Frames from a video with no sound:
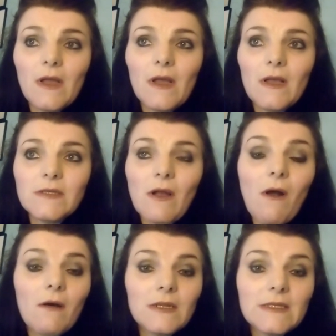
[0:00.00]
as
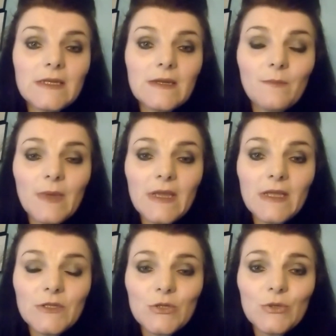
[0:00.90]
hard as it can be
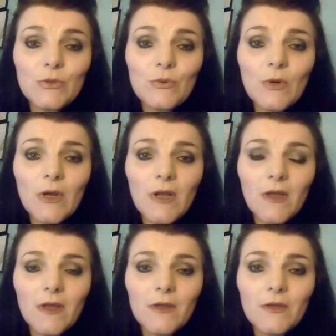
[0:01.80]

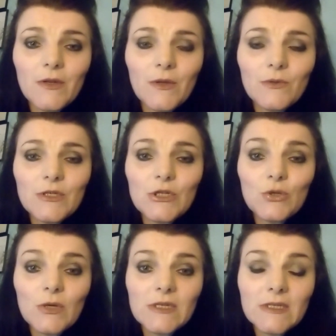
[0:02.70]
to
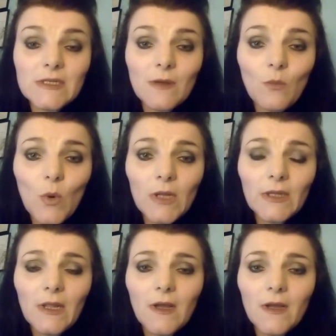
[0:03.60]
trust
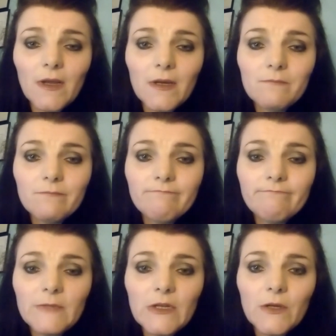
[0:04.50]
someone,
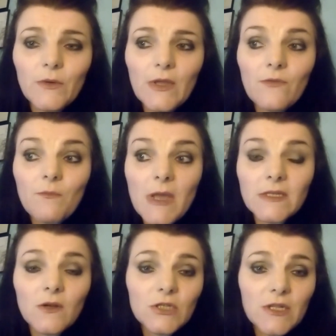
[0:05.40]
give
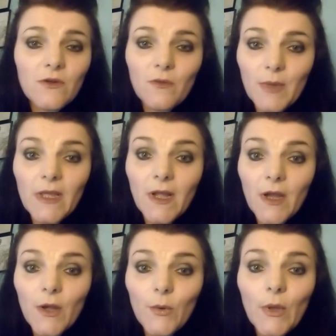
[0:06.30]
massage therapy a go.